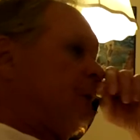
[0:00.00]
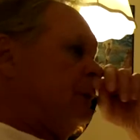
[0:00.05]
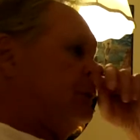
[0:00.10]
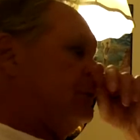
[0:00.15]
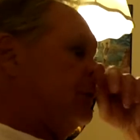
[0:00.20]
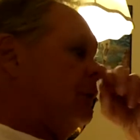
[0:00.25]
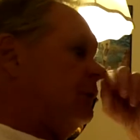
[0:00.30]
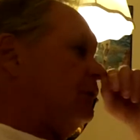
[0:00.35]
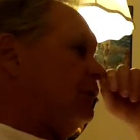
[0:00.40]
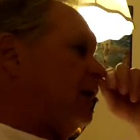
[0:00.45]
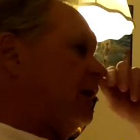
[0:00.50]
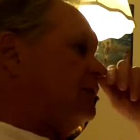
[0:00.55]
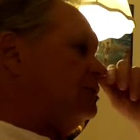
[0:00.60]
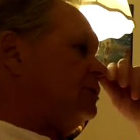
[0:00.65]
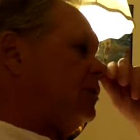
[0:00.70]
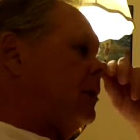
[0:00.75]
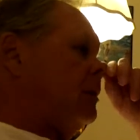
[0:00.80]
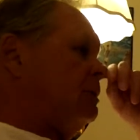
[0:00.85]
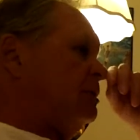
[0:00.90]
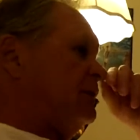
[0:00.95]
So on
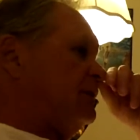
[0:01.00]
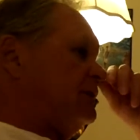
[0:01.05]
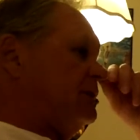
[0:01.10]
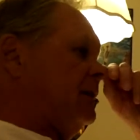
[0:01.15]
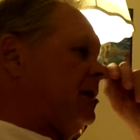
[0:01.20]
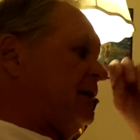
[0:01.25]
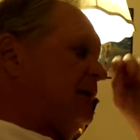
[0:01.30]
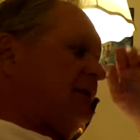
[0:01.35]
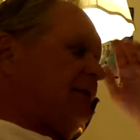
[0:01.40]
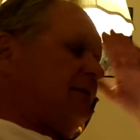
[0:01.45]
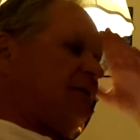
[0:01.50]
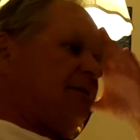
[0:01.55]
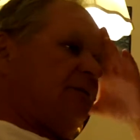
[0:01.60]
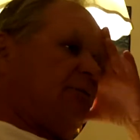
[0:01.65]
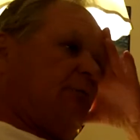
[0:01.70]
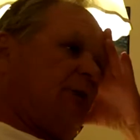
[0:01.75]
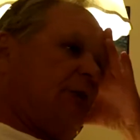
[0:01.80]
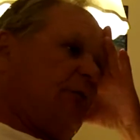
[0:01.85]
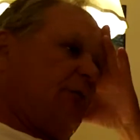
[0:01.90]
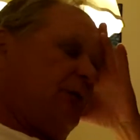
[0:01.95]
October the 10th,
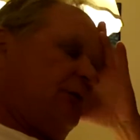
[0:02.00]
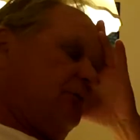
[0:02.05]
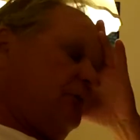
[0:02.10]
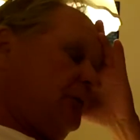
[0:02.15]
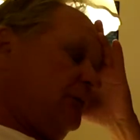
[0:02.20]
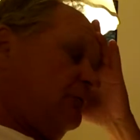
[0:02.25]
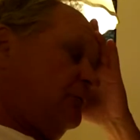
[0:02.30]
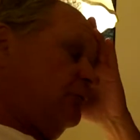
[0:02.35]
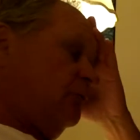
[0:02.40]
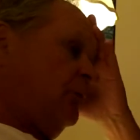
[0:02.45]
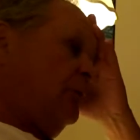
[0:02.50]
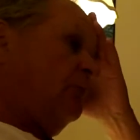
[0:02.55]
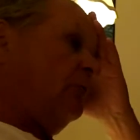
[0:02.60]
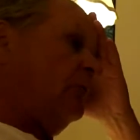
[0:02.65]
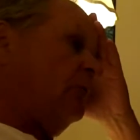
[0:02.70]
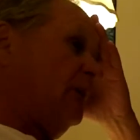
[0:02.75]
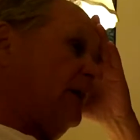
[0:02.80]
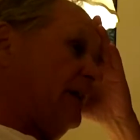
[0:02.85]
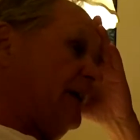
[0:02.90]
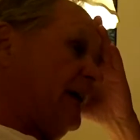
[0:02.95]
we
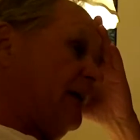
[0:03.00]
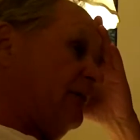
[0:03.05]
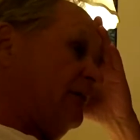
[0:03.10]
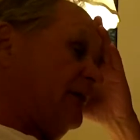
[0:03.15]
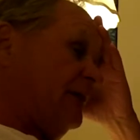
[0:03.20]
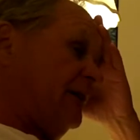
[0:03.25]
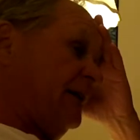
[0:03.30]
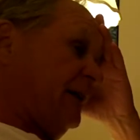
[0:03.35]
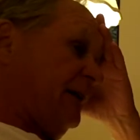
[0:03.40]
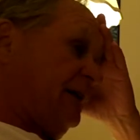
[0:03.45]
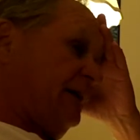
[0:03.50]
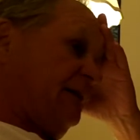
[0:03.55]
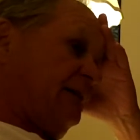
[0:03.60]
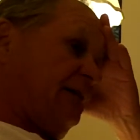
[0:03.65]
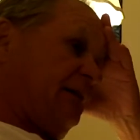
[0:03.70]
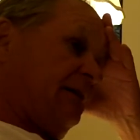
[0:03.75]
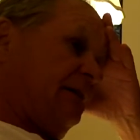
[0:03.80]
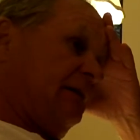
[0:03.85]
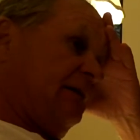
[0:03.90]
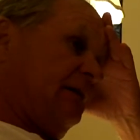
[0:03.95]
went down on the
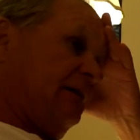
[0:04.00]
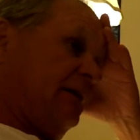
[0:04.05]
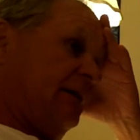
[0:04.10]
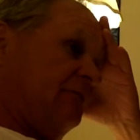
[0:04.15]
9th, and